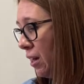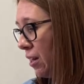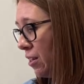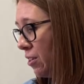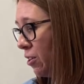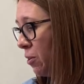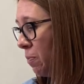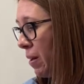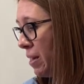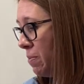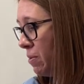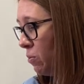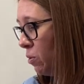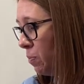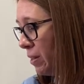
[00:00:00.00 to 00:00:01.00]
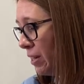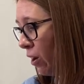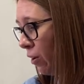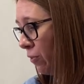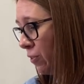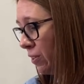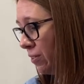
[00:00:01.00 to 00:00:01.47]
Your baby will be
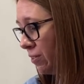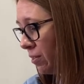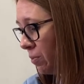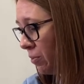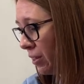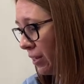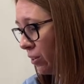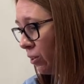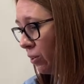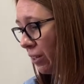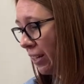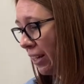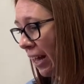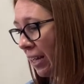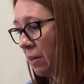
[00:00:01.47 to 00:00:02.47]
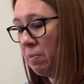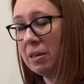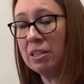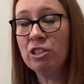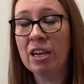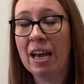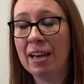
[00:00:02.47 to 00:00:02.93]
offered something called a
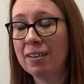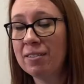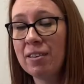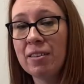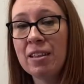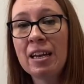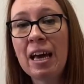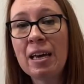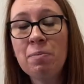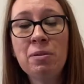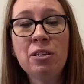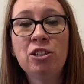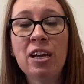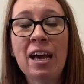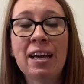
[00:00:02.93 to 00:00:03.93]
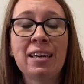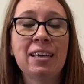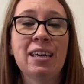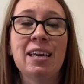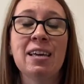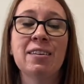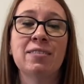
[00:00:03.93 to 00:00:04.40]
Nippy Check. So the Nippy Check
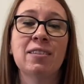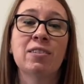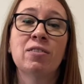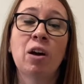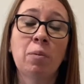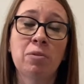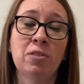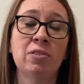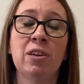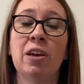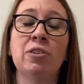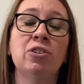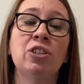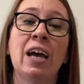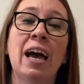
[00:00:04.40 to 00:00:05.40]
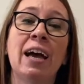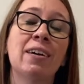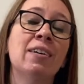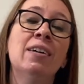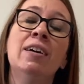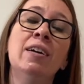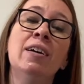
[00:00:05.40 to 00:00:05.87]
is a top-to-toe
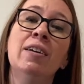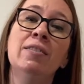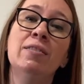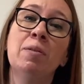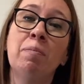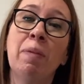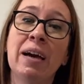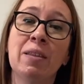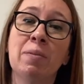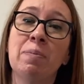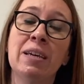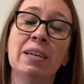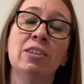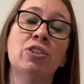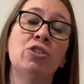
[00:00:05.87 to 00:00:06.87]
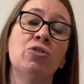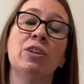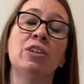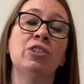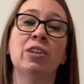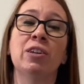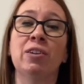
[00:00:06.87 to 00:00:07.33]
check done by the
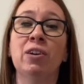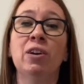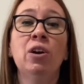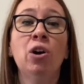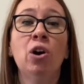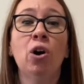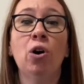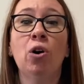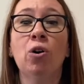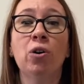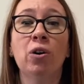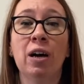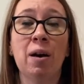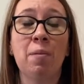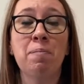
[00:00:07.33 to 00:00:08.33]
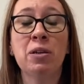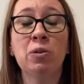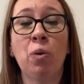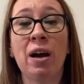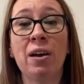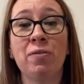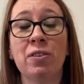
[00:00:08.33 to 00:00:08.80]
paediatrician or a
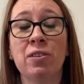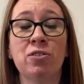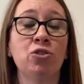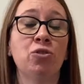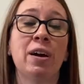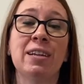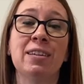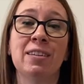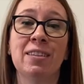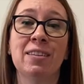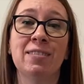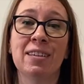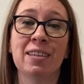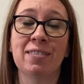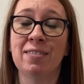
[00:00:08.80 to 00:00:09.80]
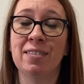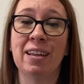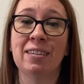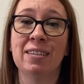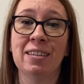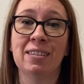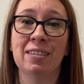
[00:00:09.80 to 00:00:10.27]
midwife that's trained in this
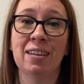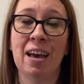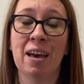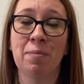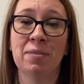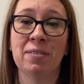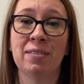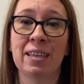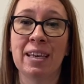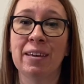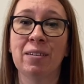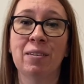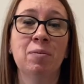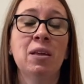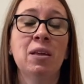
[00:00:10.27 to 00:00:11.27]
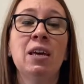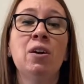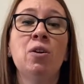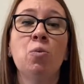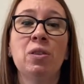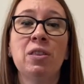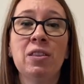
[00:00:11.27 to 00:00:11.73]
extended skill
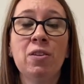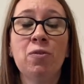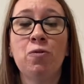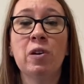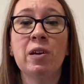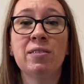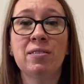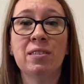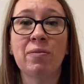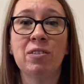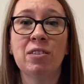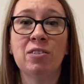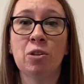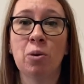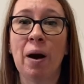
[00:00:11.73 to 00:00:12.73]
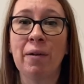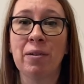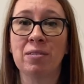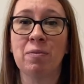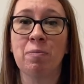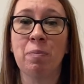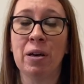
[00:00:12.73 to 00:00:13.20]
within the first 72
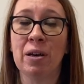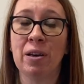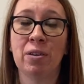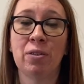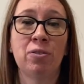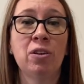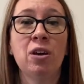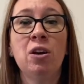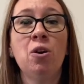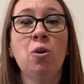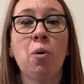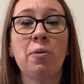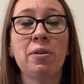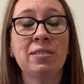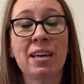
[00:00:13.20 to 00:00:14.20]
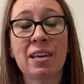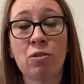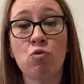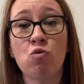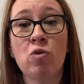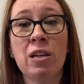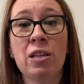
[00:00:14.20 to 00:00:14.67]
hours of birth, where we take a
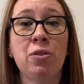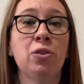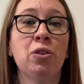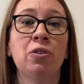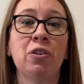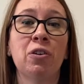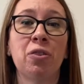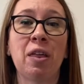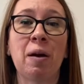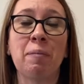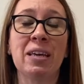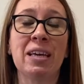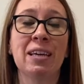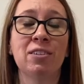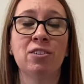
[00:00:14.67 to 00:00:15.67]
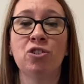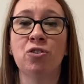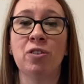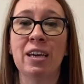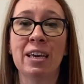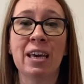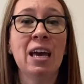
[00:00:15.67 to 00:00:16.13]
really thorough family
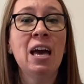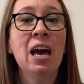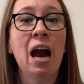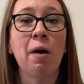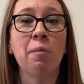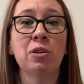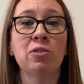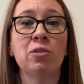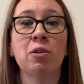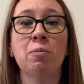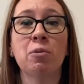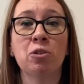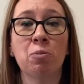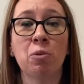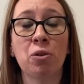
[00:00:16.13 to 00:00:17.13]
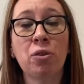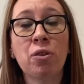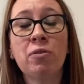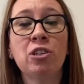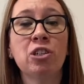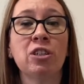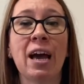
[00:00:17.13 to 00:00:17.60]
history and we do a much more
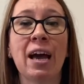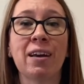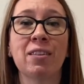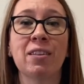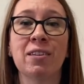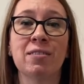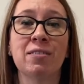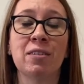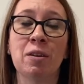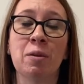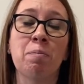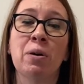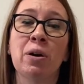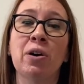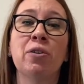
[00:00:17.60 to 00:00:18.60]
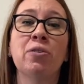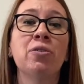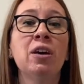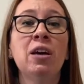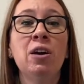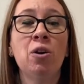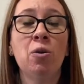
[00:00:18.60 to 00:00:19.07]
thorough check than is done at birth,
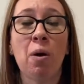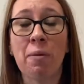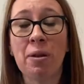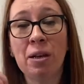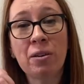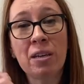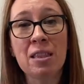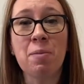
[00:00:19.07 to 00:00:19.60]
where we look in the